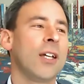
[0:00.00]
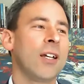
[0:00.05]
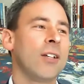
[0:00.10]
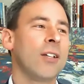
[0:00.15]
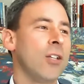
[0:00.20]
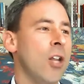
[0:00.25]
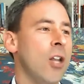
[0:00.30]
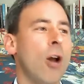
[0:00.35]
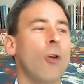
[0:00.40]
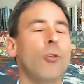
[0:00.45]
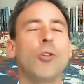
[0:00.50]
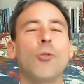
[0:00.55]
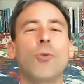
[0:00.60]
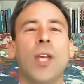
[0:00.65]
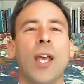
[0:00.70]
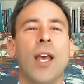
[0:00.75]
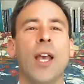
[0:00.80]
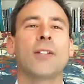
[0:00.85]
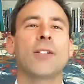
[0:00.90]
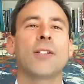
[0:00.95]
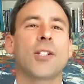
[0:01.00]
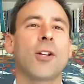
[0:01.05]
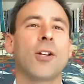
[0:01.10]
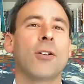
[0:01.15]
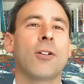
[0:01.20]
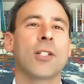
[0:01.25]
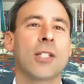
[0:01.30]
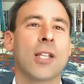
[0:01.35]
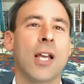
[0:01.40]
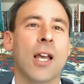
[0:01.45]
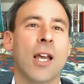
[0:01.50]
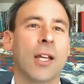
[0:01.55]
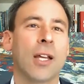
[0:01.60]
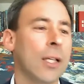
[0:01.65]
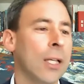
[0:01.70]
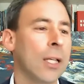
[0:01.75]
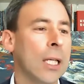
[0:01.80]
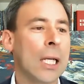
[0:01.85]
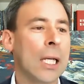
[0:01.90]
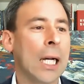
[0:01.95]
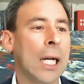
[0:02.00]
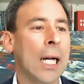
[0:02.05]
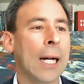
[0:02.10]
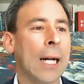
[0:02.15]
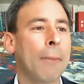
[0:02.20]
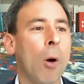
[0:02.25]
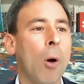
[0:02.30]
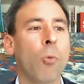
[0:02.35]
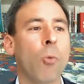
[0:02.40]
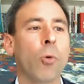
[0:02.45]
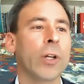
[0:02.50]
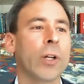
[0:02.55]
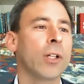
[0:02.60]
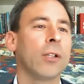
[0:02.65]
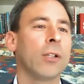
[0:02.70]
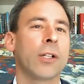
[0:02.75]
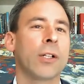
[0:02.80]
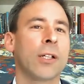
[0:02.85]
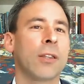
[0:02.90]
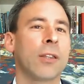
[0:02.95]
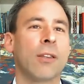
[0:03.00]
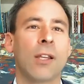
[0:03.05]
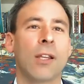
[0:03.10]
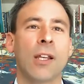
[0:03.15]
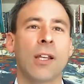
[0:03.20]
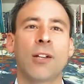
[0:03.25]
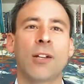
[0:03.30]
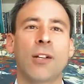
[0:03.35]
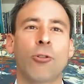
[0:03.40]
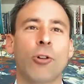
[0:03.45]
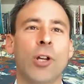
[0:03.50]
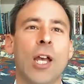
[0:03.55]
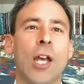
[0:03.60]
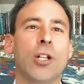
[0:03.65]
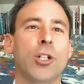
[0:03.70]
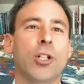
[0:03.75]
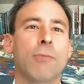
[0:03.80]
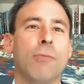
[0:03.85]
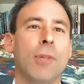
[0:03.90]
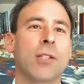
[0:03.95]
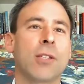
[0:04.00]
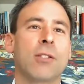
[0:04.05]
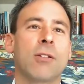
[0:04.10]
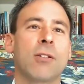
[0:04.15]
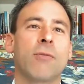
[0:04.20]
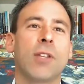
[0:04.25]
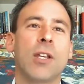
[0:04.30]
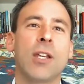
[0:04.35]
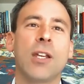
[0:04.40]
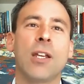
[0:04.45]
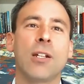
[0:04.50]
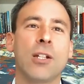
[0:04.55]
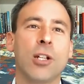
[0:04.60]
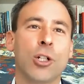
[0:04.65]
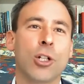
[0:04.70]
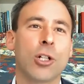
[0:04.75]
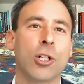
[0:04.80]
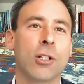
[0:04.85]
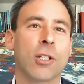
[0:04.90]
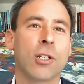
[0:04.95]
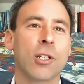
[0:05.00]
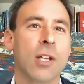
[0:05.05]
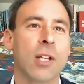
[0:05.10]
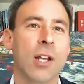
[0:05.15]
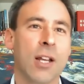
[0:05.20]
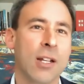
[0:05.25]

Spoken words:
No, you can't start saying, we're going to look at the creation myths of the indigenous